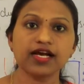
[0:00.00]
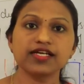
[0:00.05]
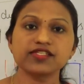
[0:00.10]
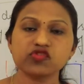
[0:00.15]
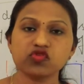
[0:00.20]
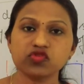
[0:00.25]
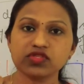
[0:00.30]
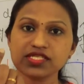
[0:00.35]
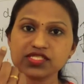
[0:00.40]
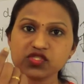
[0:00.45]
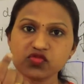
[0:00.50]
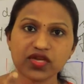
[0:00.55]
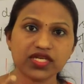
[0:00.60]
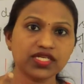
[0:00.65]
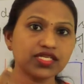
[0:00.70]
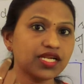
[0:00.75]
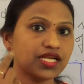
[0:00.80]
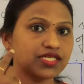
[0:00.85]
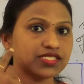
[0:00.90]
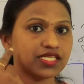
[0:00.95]
So the
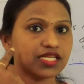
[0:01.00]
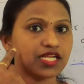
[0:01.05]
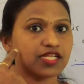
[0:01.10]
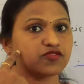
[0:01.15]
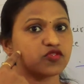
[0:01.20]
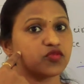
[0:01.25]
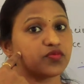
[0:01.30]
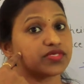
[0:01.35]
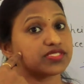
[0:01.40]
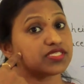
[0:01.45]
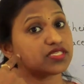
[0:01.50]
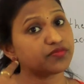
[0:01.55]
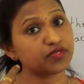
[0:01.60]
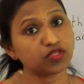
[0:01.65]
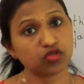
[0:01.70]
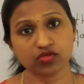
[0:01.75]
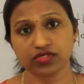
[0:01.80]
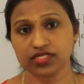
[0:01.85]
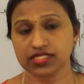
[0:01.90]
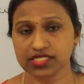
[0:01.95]
sweat glands are also present
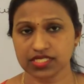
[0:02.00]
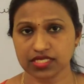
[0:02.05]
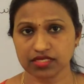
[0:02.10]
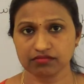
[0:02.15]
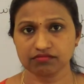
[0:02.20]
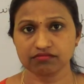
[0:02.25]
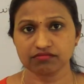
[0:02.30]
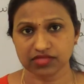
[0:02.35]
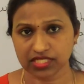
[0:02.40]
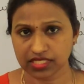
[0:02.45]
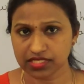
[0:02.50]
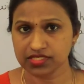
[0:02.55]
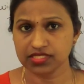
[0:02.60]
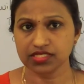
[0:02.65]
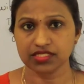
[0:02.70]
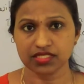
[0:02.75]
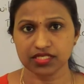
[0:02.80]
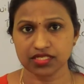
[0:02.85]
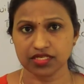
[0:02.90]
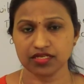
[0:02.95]
below the skin. That is
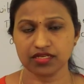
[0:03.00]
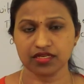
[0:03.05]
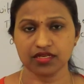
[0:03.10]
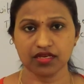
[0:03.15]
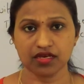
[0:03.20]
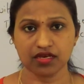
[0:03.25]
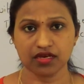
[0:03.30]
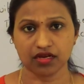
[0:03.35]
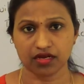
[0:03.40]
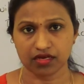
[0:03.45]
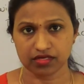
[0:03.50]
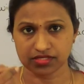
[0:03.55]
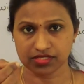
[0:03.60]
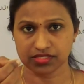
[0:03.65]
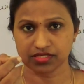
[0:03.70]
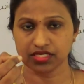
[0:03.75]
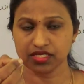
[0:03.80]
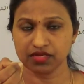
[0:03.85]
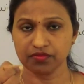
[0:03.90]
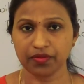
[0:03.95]
in the uh,
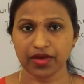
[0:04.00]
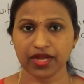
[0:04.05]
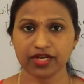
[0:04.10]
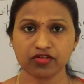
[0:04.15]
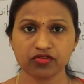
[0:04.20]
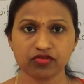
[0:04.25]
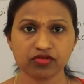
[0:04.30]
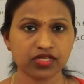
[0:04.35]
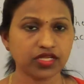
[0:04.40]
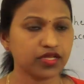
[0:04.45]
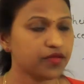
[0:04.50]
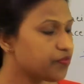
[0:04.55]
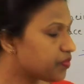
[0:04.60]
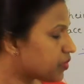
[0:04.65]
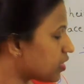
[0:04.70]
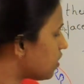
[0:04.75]
skin part only.